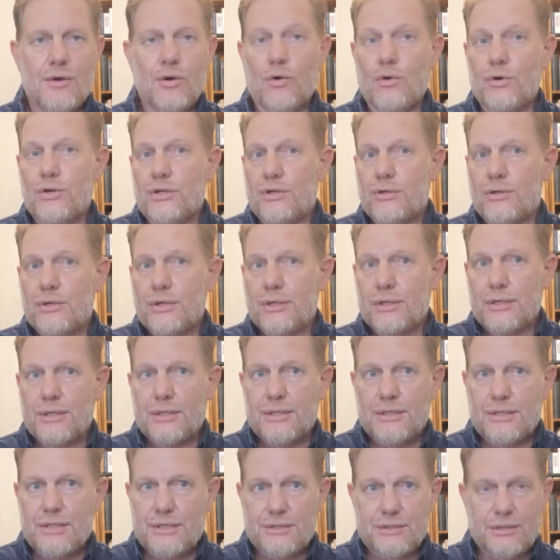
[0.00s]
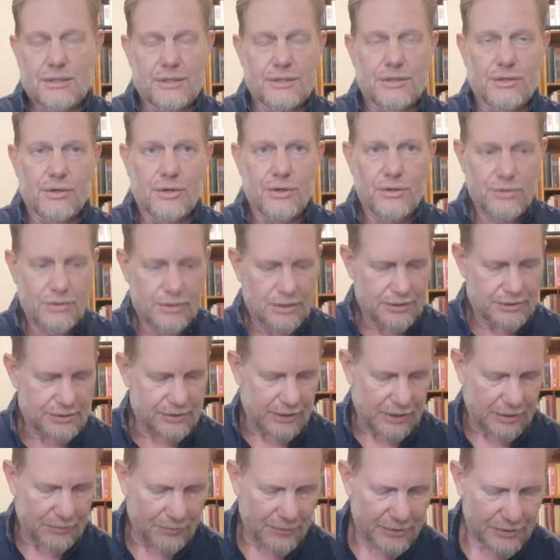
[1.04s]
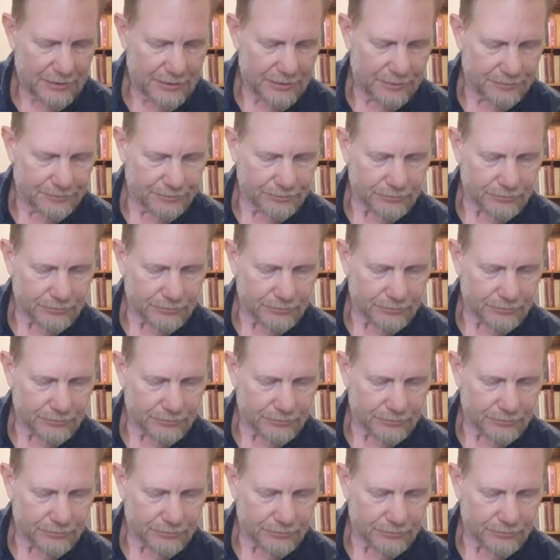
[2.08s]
or you can design your own assignment